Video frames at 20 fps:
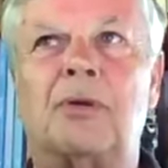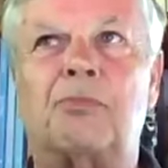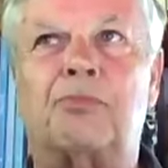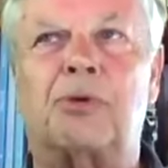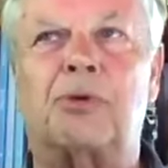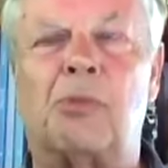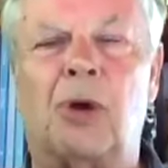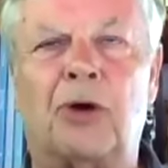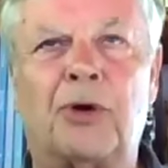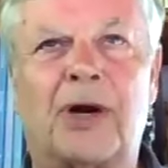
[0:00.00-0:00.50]

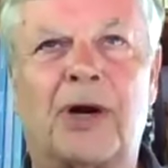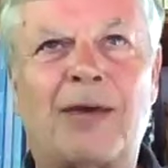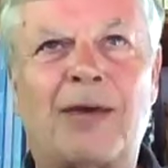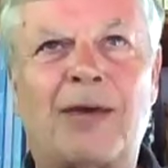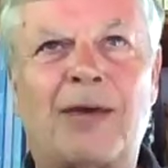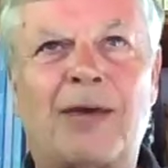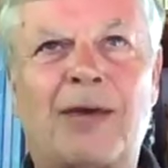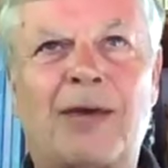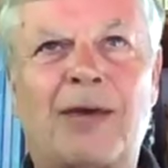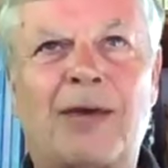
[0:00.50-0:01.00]
promoted a
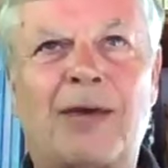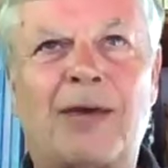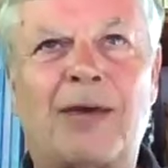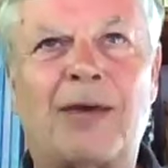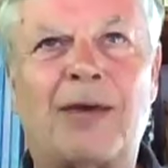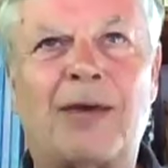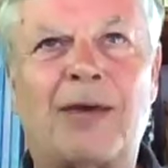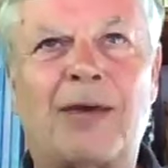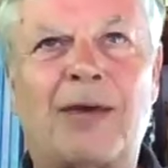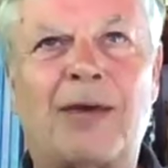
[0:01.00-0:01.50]

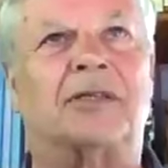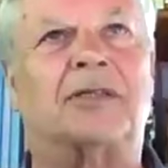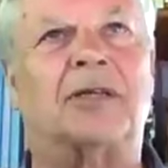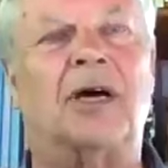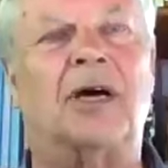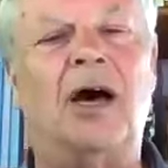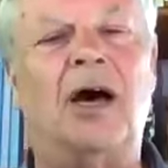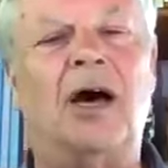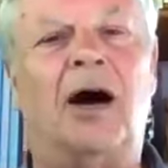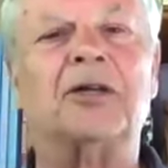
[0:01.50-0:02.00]
resentment
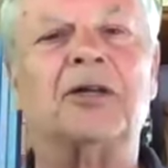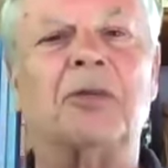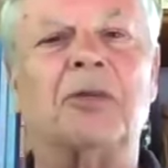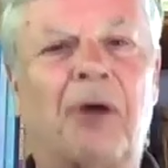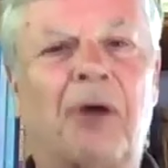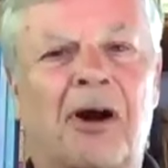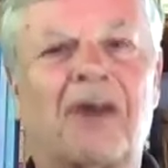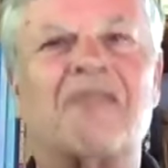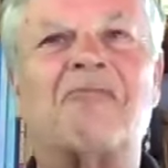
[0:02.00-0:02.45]
on the part